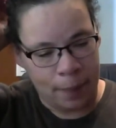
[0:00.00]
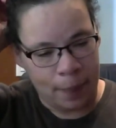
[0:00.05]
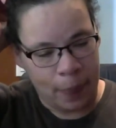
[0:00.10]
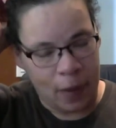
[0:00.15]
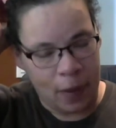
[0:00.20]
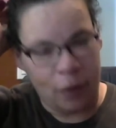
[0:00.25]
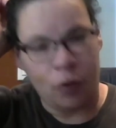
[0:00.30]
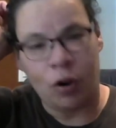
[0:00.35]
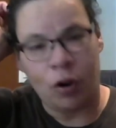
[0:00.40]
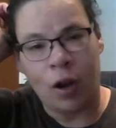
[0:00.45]

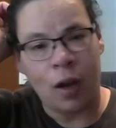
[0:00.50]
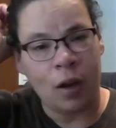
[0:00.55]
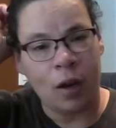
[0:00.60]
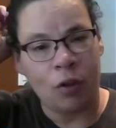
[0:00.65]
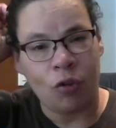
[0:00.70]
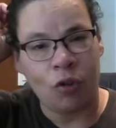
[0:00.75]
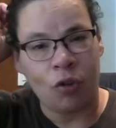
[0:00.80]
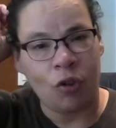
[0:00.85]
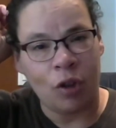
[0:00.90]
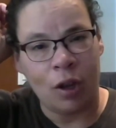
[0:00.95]
If you're not
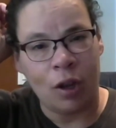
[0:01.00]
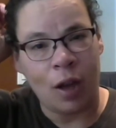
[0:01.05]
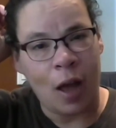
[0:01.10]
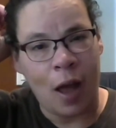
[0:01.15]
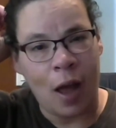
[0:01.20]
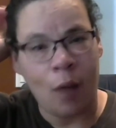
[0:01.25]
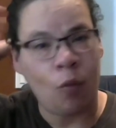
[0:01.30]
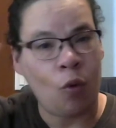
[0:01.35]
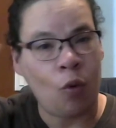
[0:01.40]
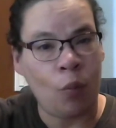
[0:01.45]
interested,
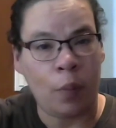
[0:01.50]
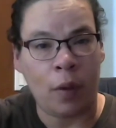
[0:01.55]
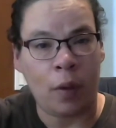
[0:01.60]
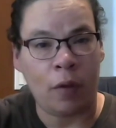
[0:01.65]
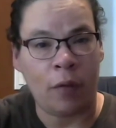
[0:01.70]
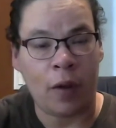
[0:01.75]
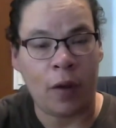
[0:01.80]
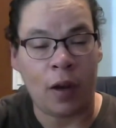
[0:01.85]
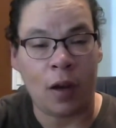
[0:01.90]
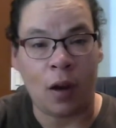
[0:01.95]
I won't be
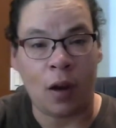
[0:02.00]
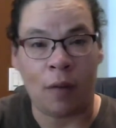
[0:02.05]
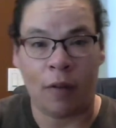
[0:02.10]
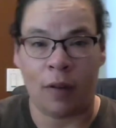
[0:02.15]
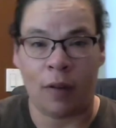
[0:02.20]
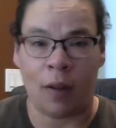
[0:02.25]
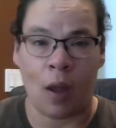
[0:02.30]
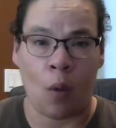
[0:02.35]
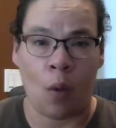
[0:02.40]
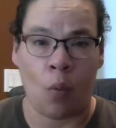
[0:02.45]
offended.
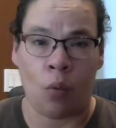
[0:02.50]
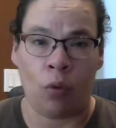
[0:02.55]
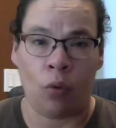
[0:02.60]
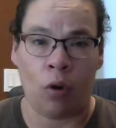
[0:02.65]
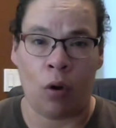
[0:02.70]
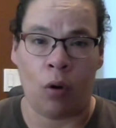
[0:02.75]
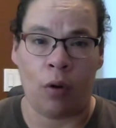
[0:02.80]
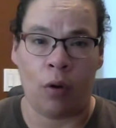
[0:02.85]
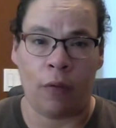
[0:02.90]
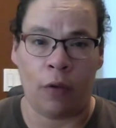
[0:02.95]
Obviously, I won't
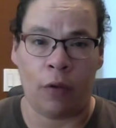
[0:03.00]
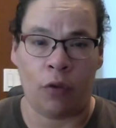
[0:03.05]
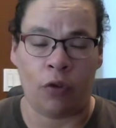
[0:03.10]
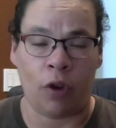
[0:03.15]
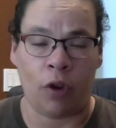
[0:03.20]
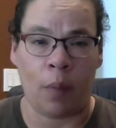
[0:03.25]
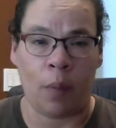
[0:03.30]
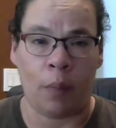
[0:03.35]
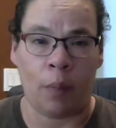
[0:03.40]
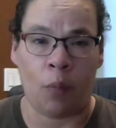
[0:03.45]
know if you
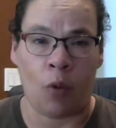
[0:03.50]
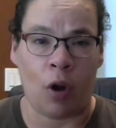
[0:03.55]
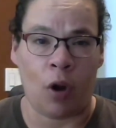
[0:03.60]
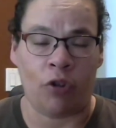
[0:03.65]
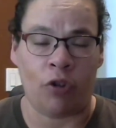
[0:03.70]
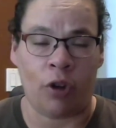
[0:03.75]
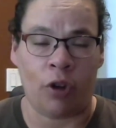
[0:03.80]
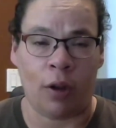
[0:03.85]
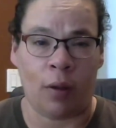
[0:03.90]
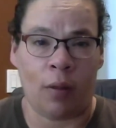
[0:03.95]
stop
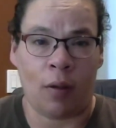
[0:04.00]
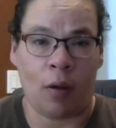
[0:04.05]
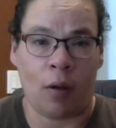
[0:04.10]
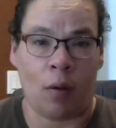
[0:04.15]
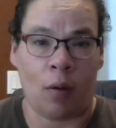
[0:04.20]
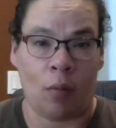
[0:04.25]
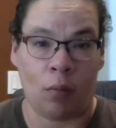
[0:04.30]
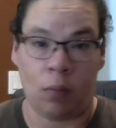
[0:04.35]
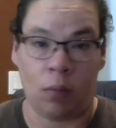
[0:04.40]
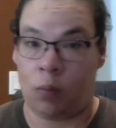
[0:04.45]
watching,
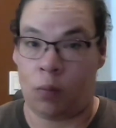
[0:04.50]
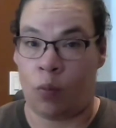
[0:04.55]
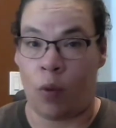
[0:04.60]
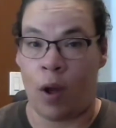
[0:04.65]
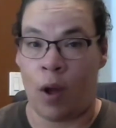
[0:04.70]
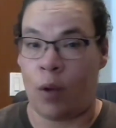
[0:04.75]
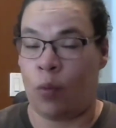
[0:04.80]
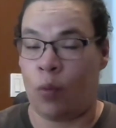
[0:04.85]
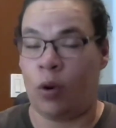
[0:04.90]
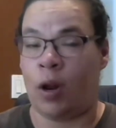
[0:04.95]
so
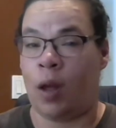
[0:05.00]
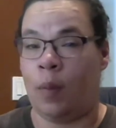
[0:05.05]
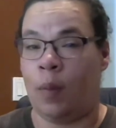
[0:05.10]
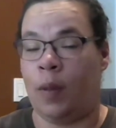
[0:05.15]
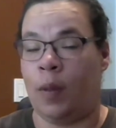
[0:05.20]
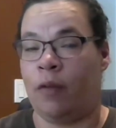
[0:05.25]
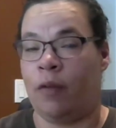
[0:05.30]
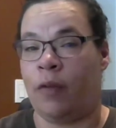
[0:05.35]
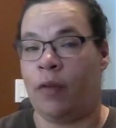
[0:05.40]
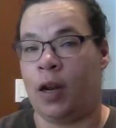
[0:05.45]
why would I
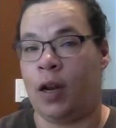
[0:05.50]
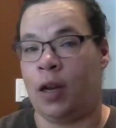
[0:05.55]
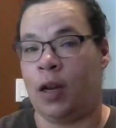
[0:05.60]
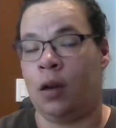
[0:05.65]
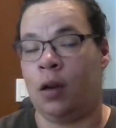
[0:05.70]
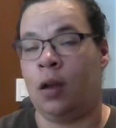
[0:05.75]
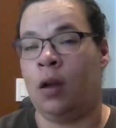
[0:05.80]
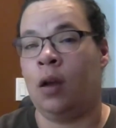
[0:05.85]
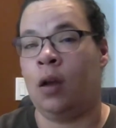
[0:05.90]
be offended?